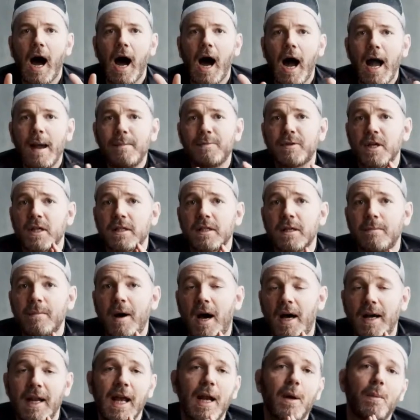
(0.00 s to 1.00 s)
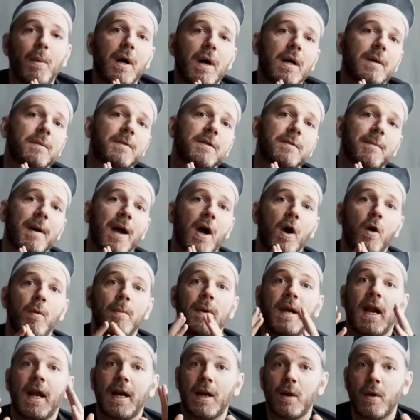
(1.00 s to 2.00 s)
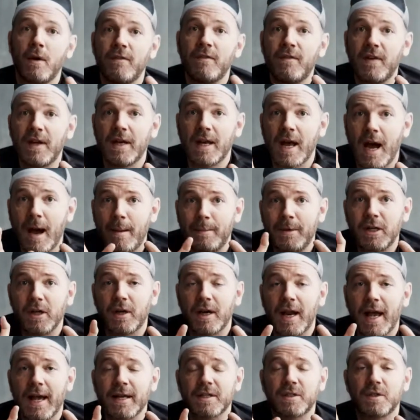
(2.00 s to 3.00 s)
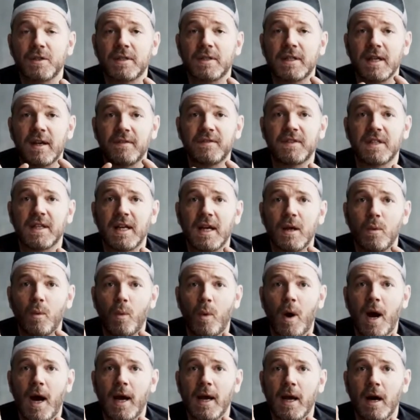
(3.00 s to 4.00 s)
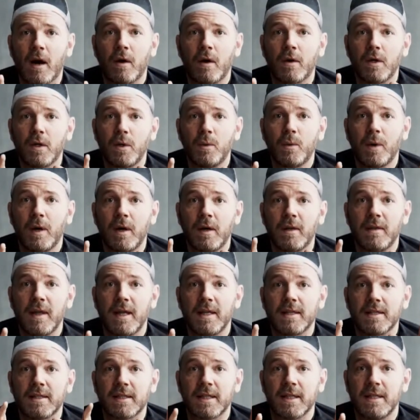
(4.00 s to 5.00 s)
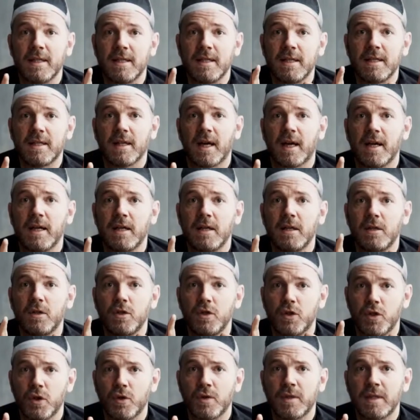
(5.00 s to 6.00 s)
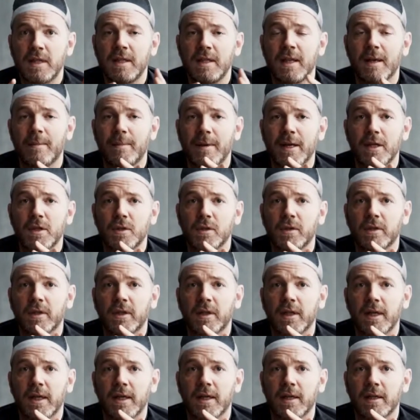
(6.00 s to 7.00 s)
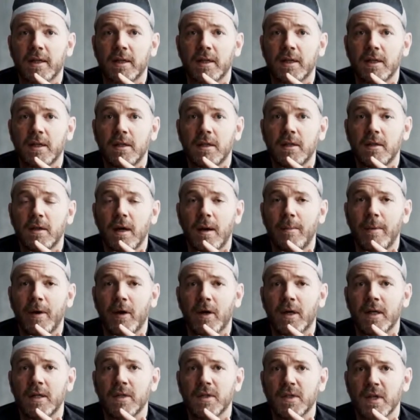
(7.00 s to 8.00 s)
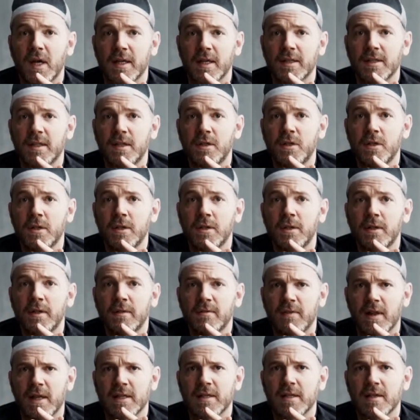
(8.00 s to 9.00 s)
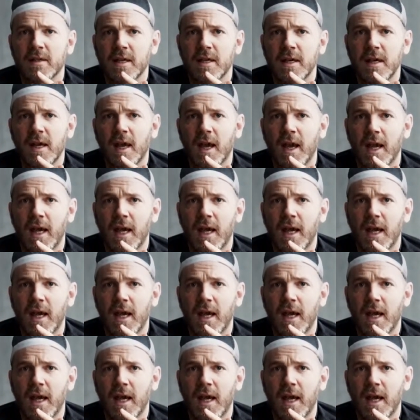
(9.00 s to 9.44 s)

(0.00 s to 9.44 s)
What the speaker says: I'm Justin Mott and welcome to my home in Hanoi, Vietnam. And you're gonna ask yourself today, why are you wearing that skin-tight jersey that makes you look like a American sausage, if that's a thing?